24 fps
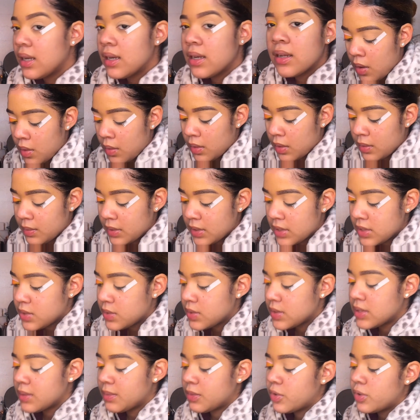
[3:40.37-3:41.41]
What I'm going to do
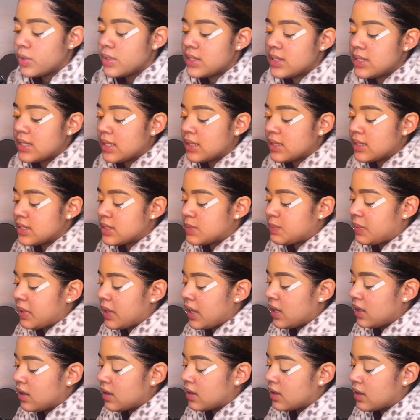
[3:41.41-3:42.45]
is I'm going to take this pink